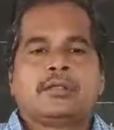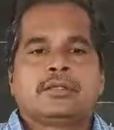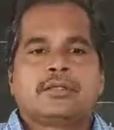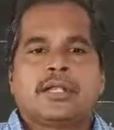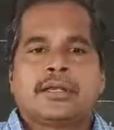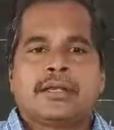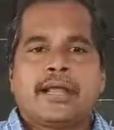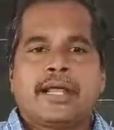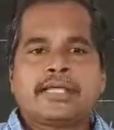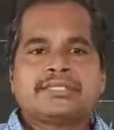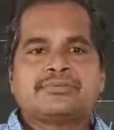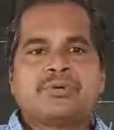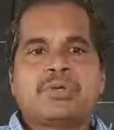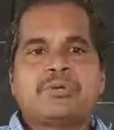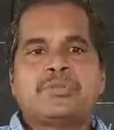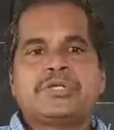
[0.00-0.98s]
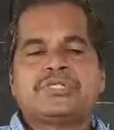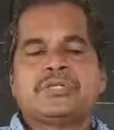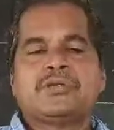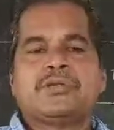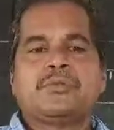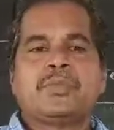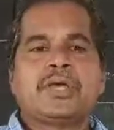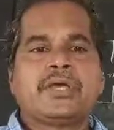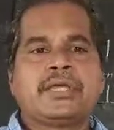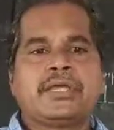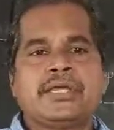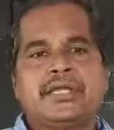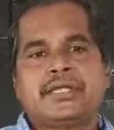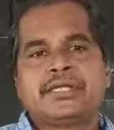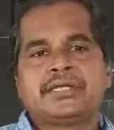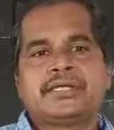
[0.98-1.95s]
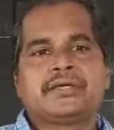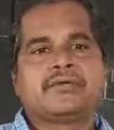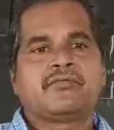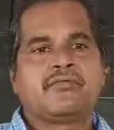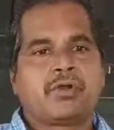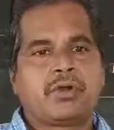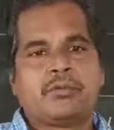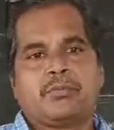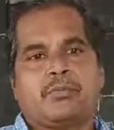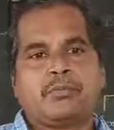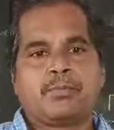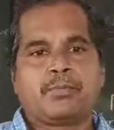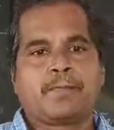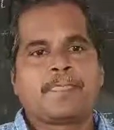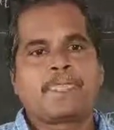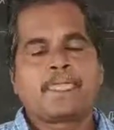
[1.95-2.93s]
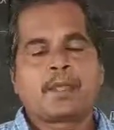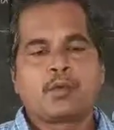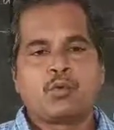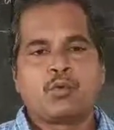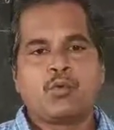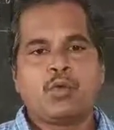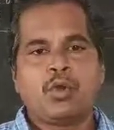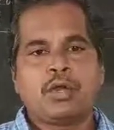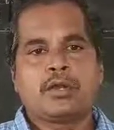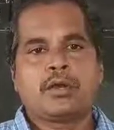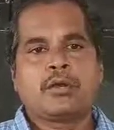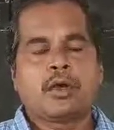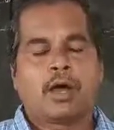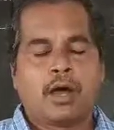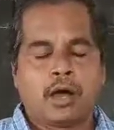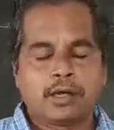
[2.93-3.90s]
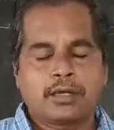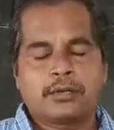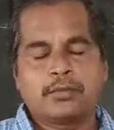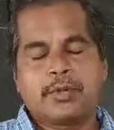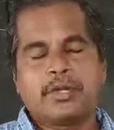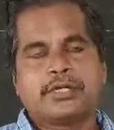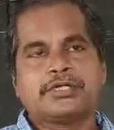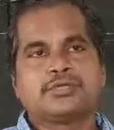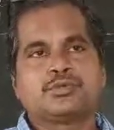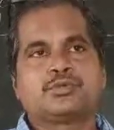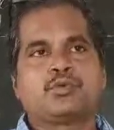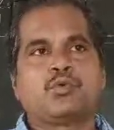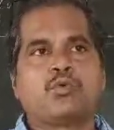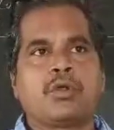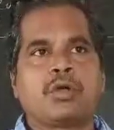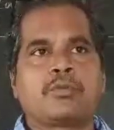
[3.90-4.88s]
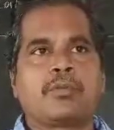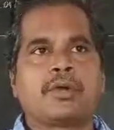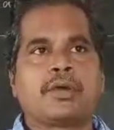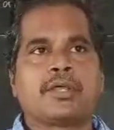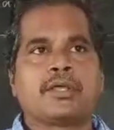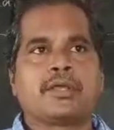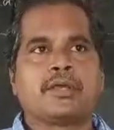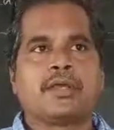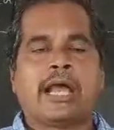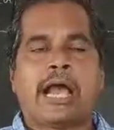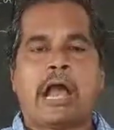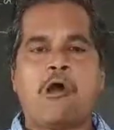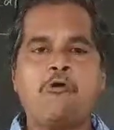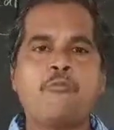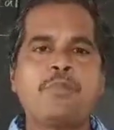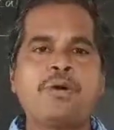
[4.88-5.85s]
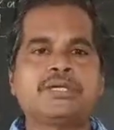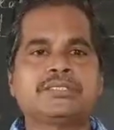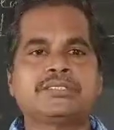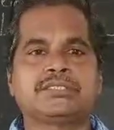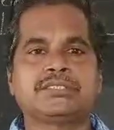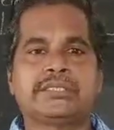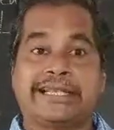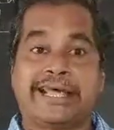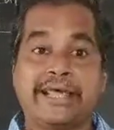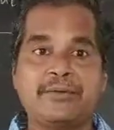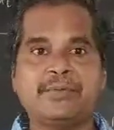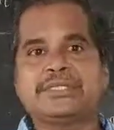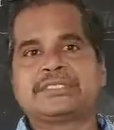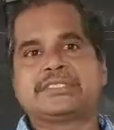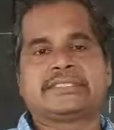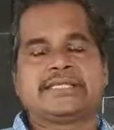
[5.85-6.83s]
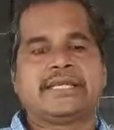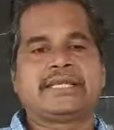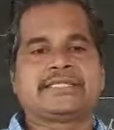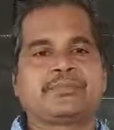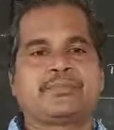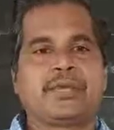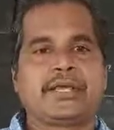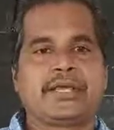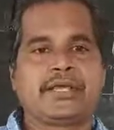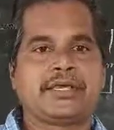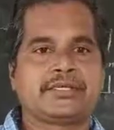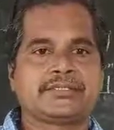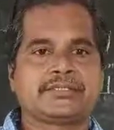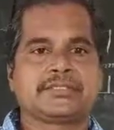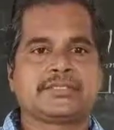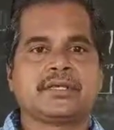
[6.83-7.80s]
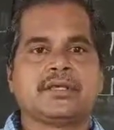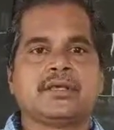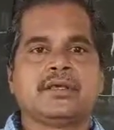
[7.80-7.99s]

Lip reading: The transformation of the heat from hotter body to cooler body, how much time it takes place?